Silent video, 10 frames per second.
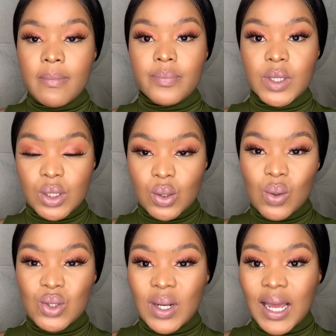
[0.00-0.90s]
This is
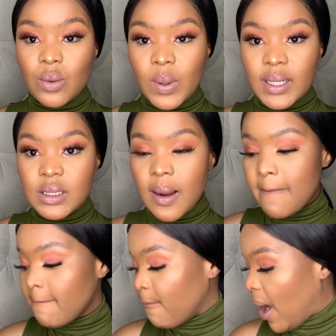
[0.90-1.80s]
also lightweight,
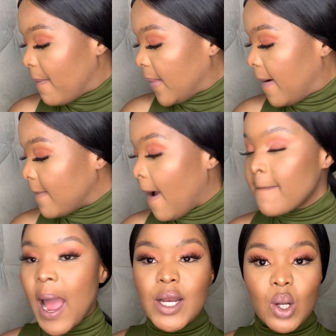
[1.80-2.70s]

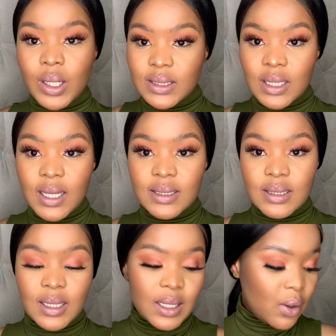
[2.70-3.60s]
not as thick as
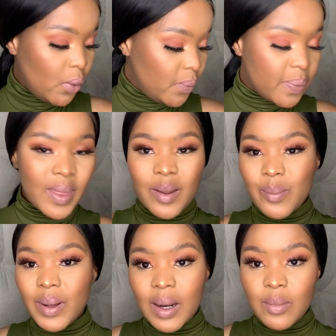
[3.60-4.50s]
the Lido,
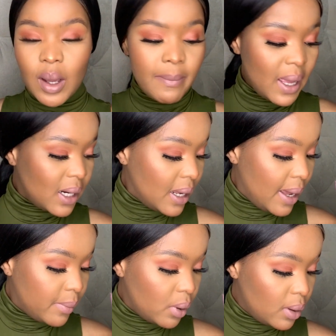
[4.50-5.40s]
but I'm not mad.
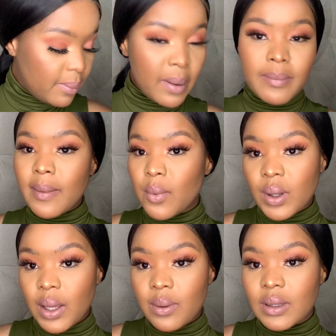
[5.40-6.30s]
I'm
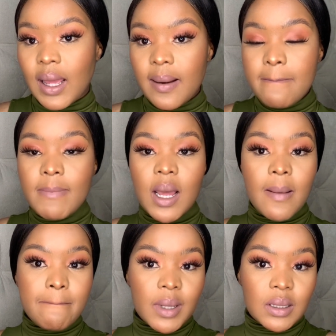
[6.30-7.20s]
okay with that.
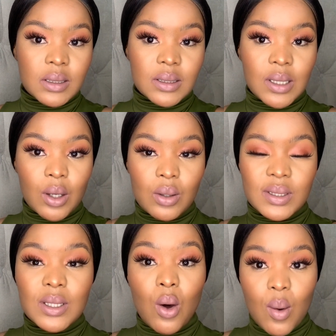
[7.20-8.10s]
And this is how it
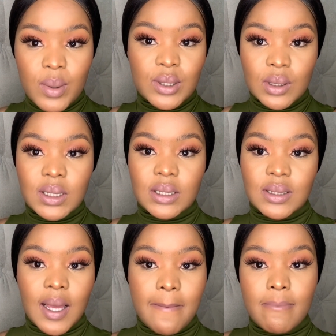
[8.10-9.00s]
looks. They almost look the
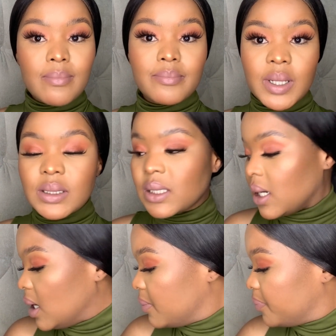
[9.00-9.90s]
same,
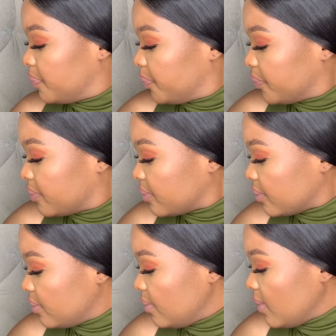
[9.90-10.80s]
basically.
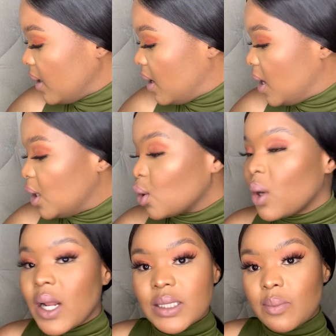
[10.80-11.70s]

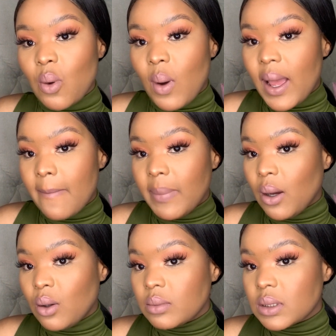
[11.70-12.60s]
Don't ask me why,
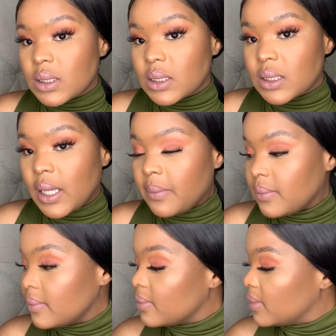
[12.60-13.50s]
but almost the same
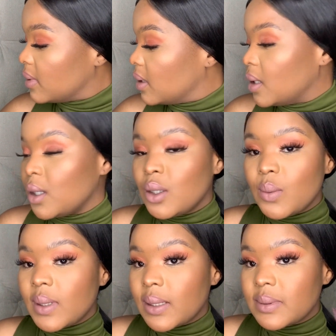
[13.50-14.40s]

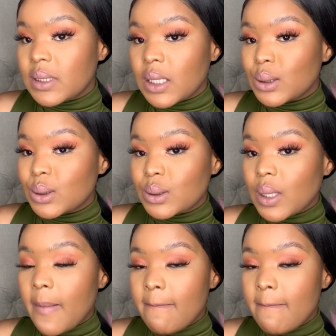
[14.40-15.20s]
nude lipsticks.